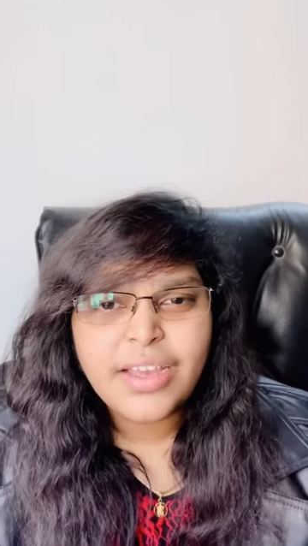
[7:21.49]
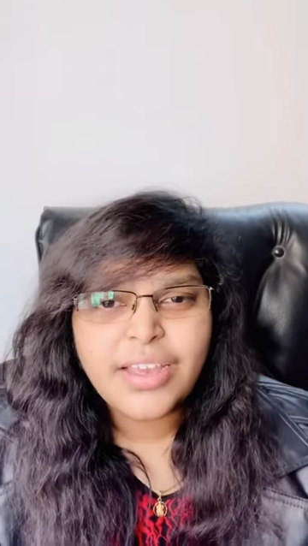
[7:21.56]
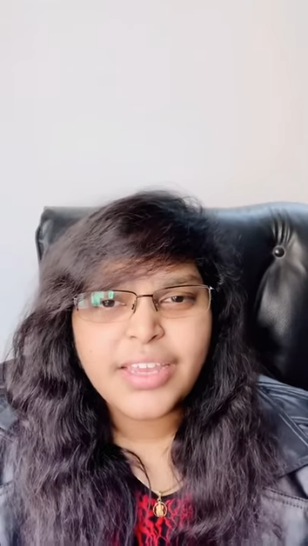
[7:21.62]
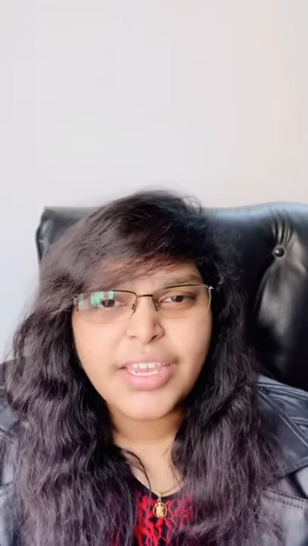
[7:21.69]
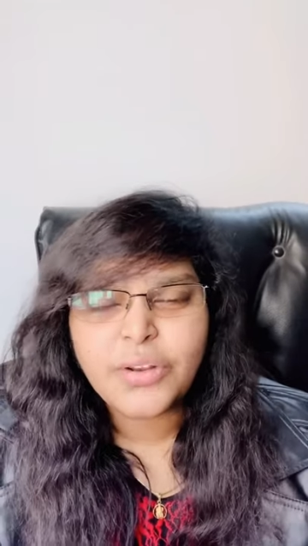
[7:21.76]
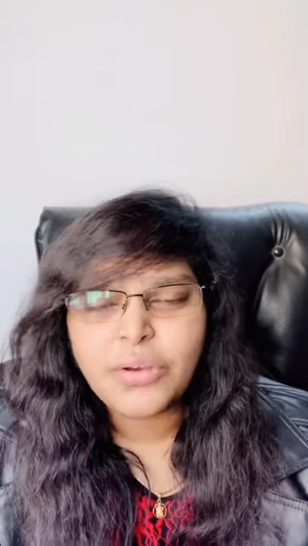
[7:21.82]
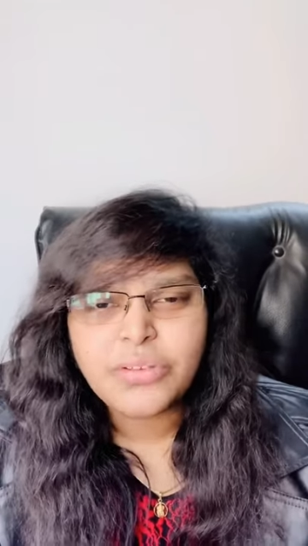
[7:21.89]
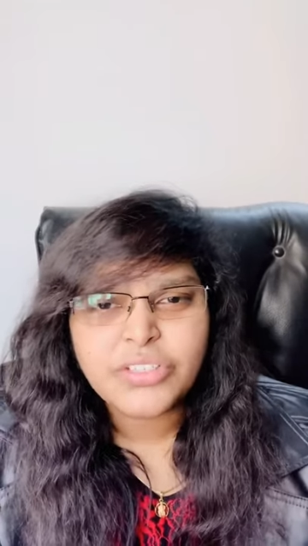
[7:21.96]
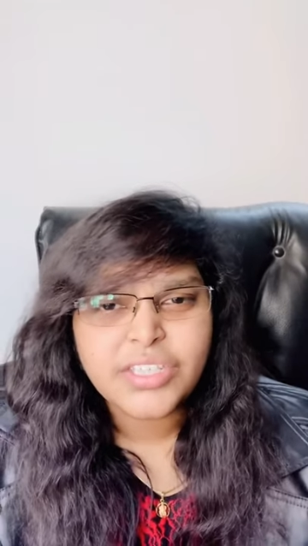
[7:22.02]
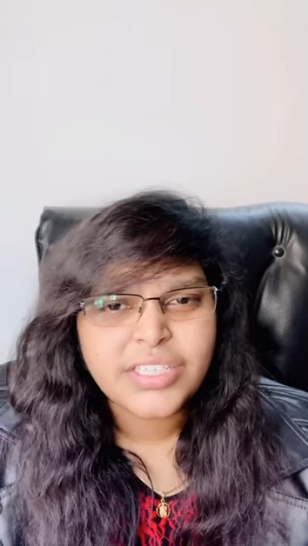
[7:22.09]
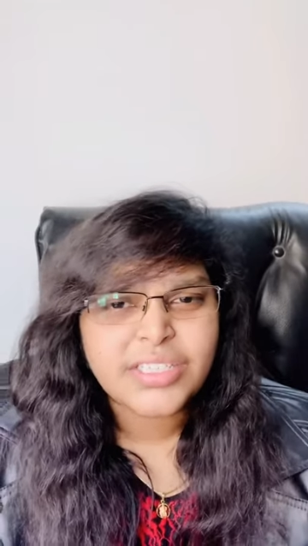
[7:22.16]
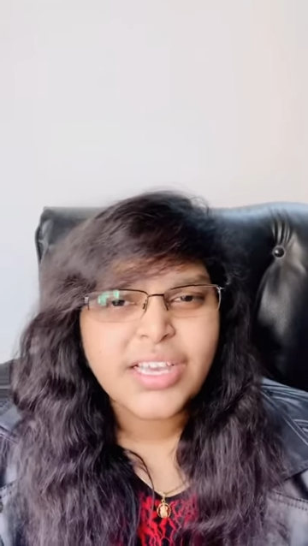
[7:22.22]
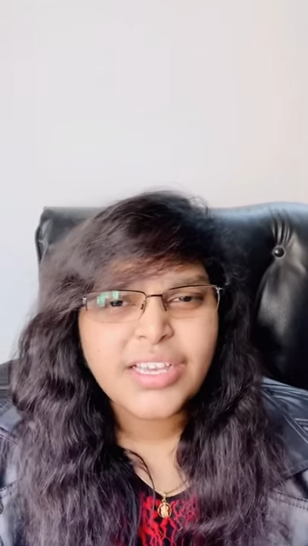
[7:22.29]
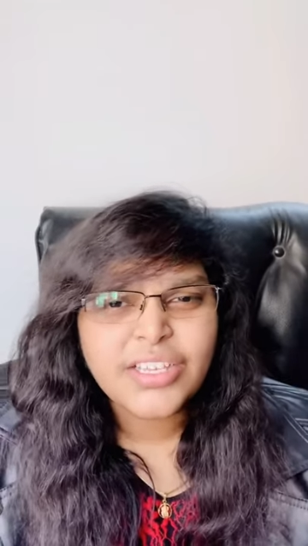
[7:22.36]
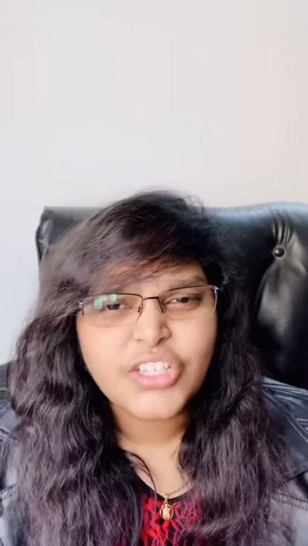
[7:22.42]
you know,
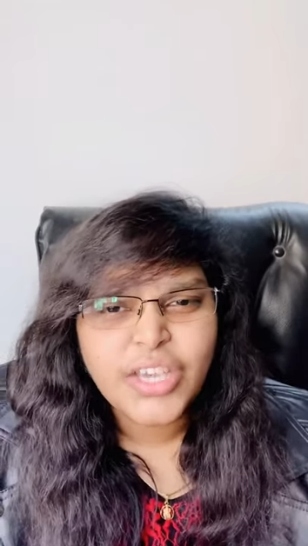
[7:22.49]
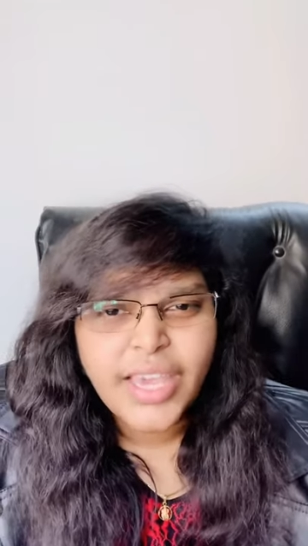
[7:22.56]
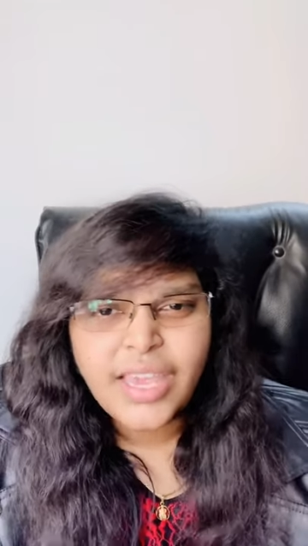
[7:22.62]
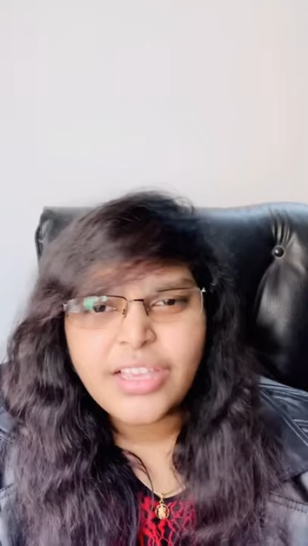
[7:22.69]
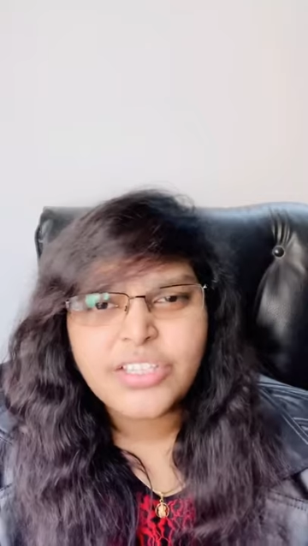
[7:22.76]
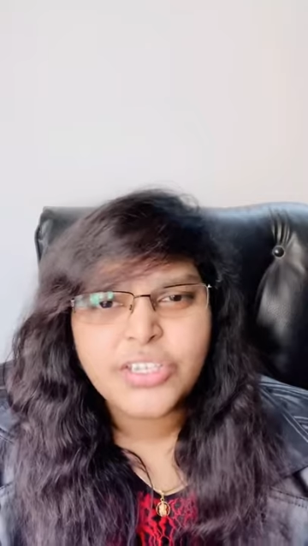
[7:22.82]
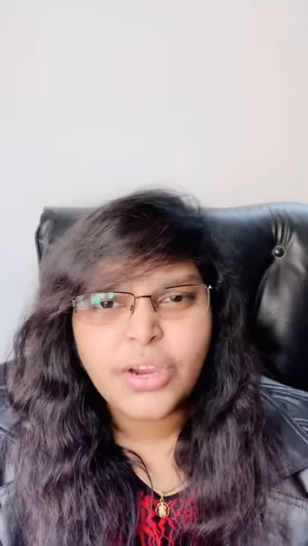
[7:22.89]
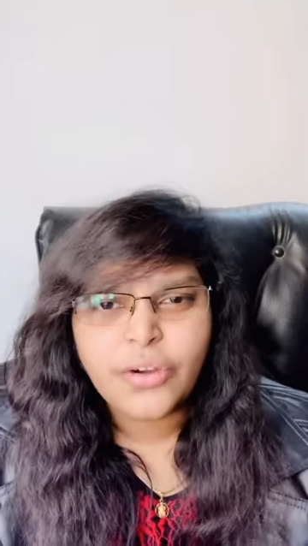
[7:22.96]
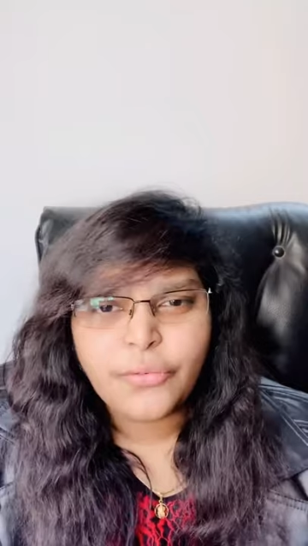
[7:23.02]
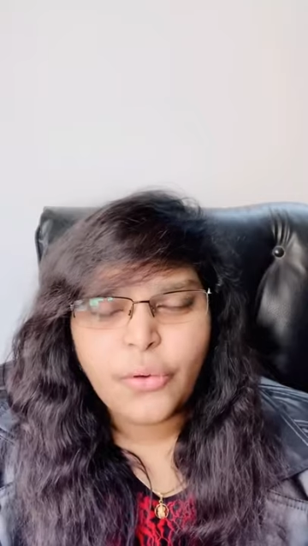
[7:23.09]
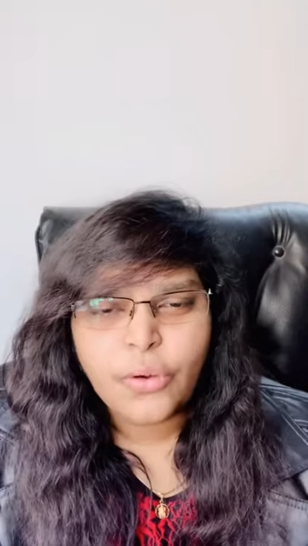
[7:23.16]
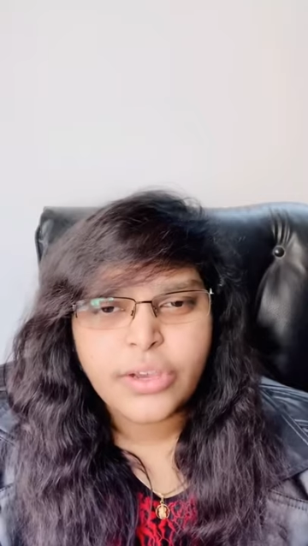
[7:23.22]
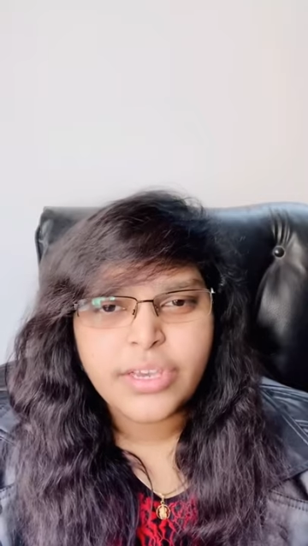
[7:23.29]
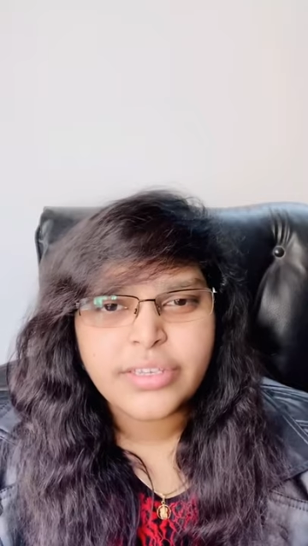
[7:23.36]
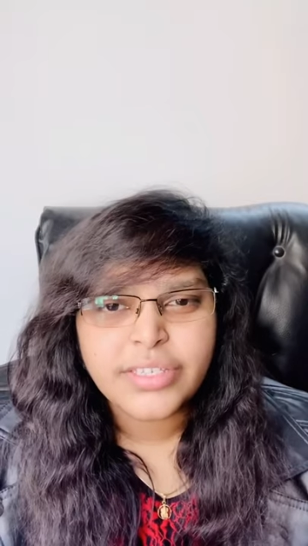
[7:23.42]
just change your
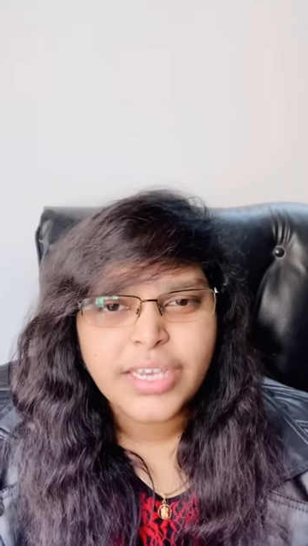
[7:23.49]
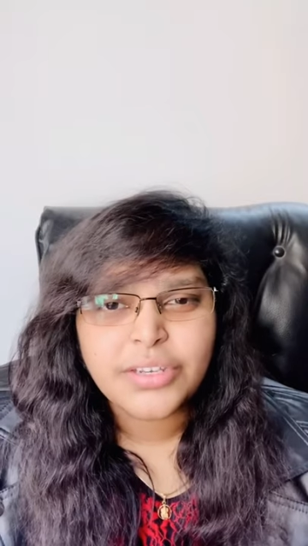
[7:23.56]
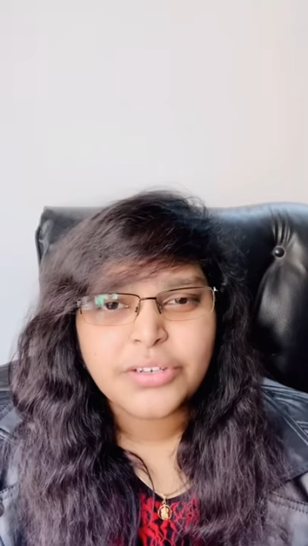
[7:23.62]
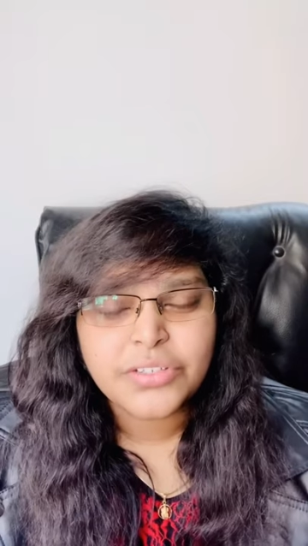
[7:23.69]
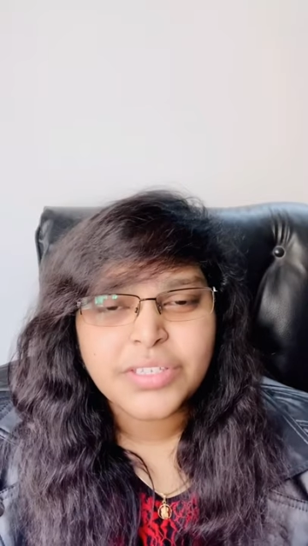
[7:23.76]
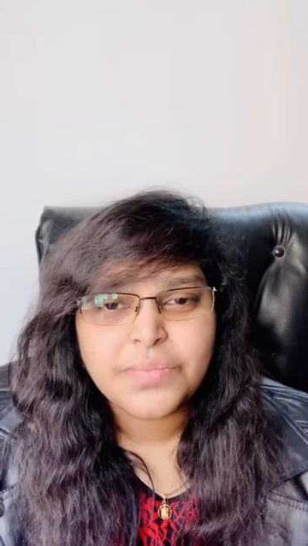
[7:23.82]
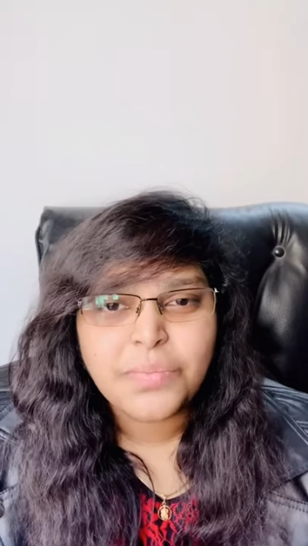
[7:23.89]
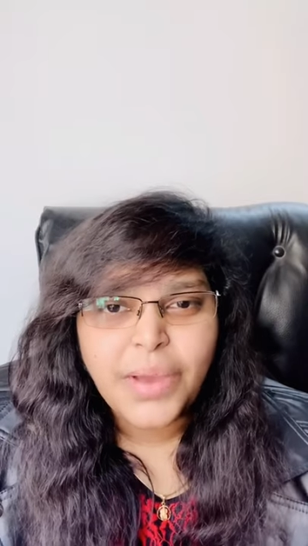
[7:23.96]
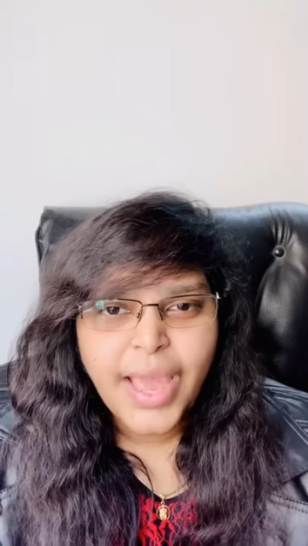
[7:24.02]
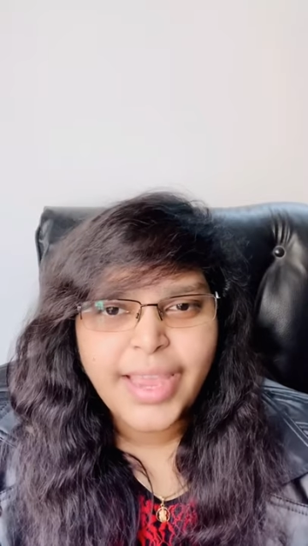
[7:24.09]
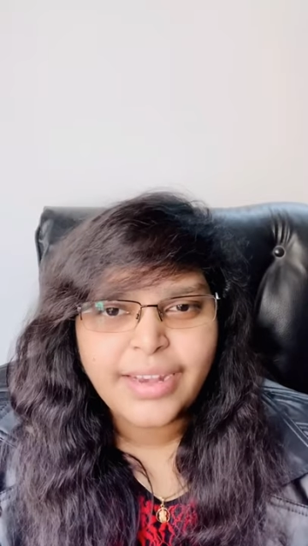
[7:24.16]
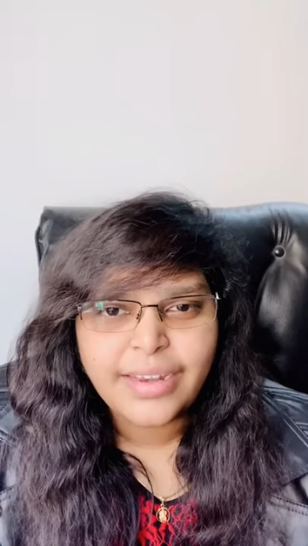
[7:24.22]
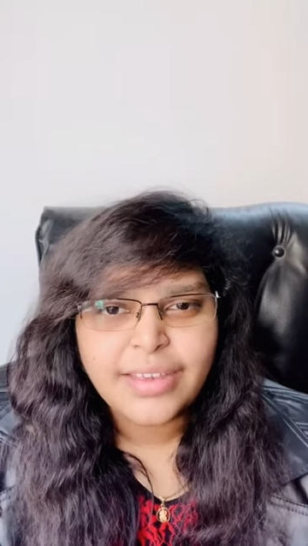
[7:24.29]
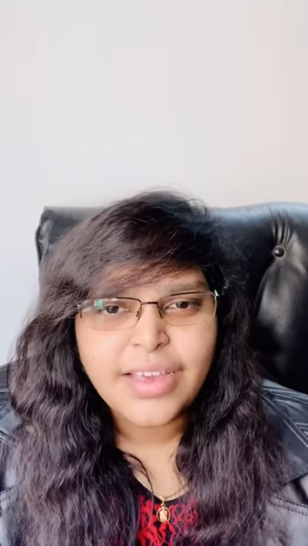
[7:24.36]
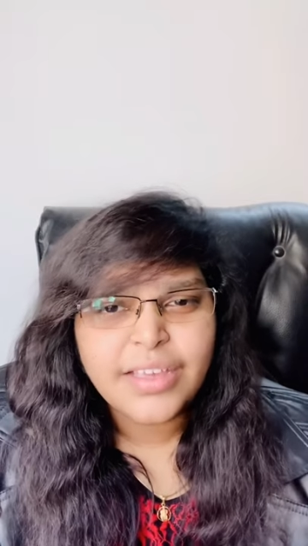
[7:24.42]
focus into
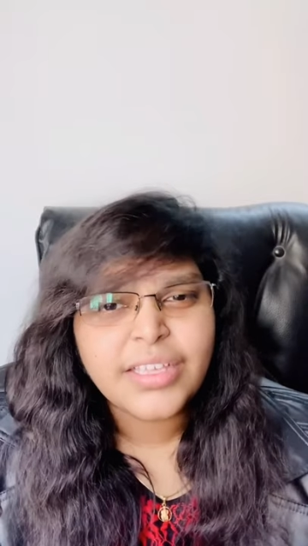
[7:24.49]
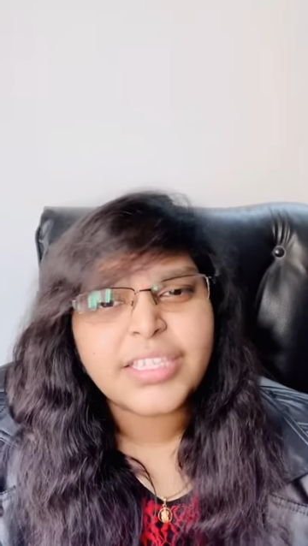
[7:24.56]
smiling.